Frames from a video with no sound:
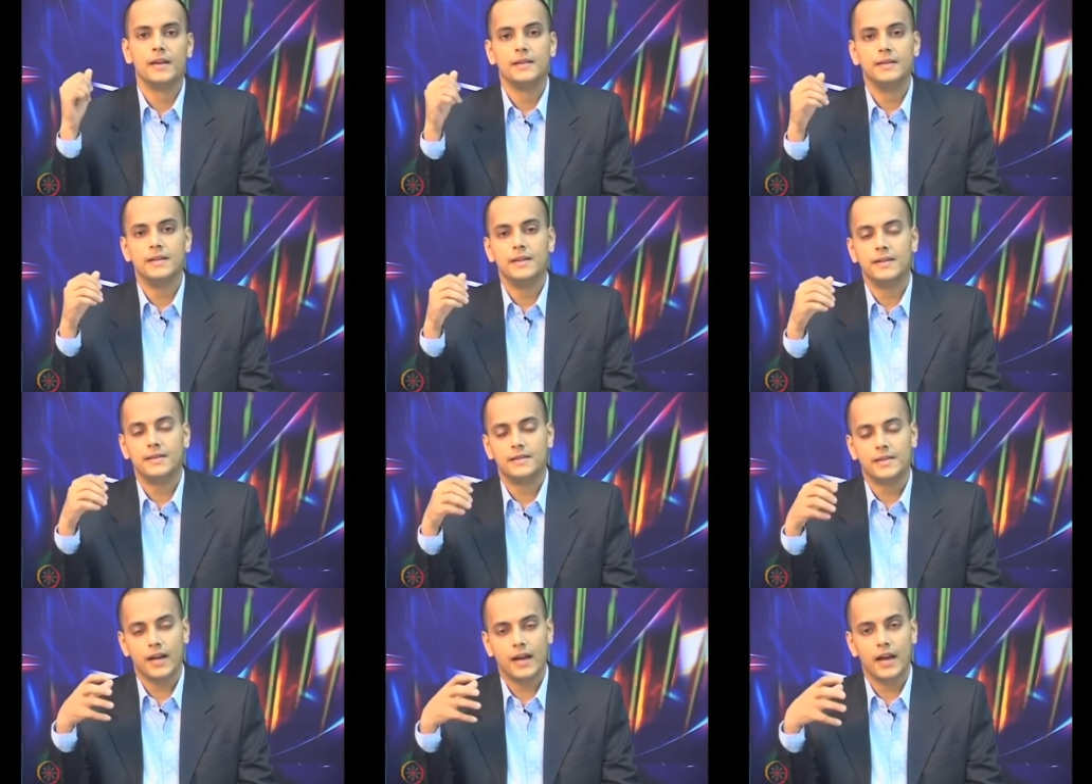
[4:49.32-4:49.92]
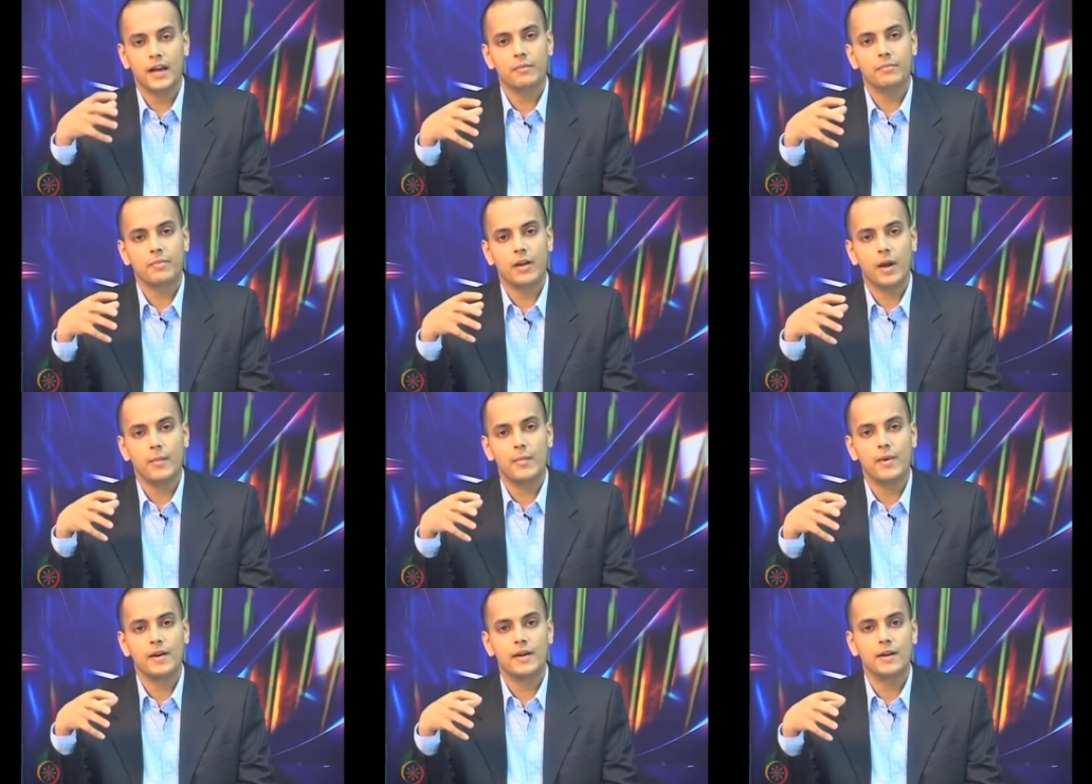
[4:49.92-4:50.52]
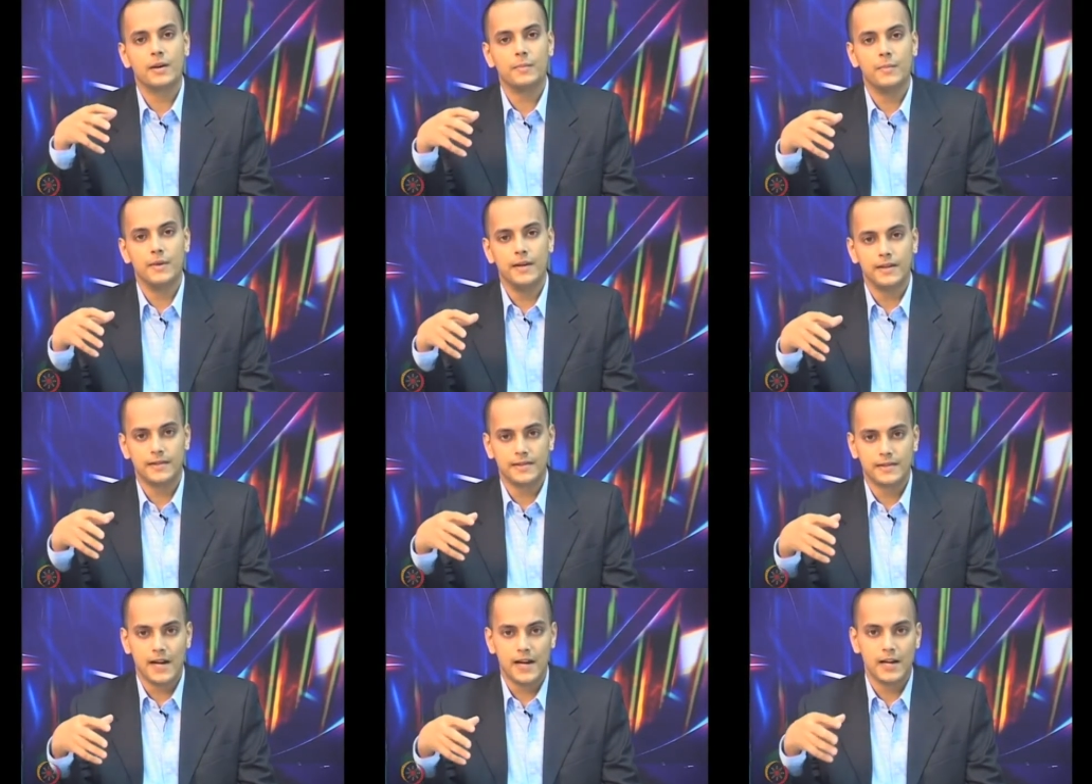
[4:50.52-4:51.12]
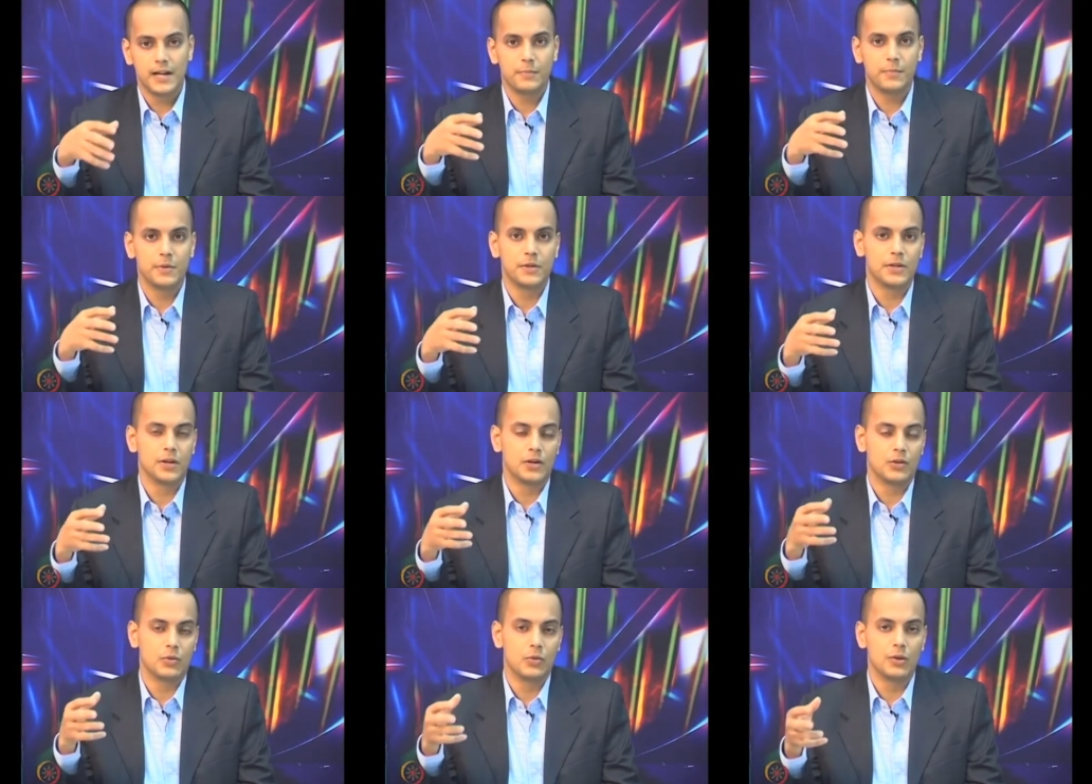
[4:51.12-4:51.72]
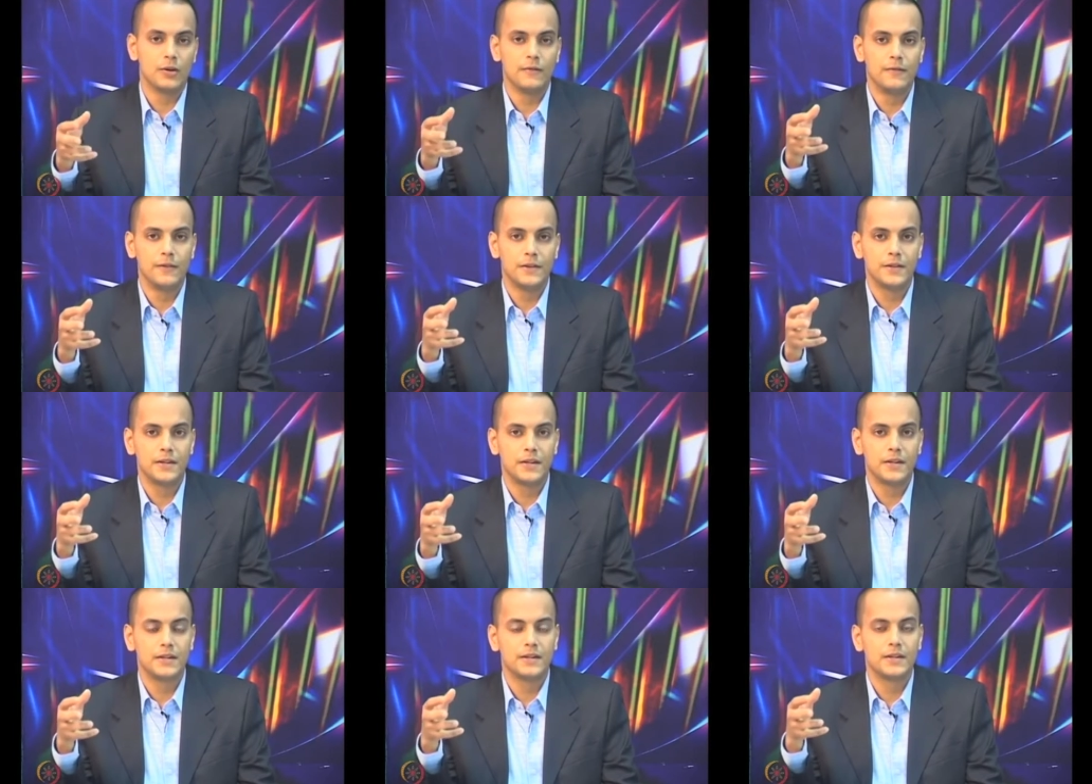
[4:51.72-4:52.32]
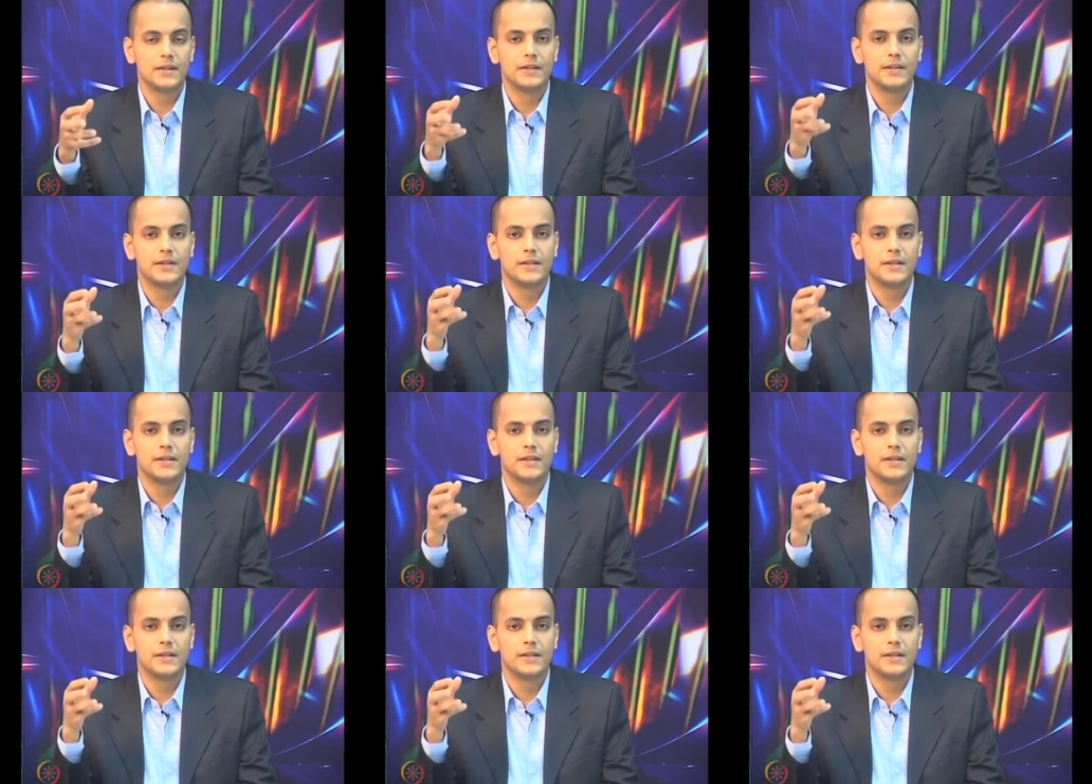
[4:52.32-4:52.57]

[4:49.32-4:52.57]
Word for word: The second parameter being static pressure coefficient.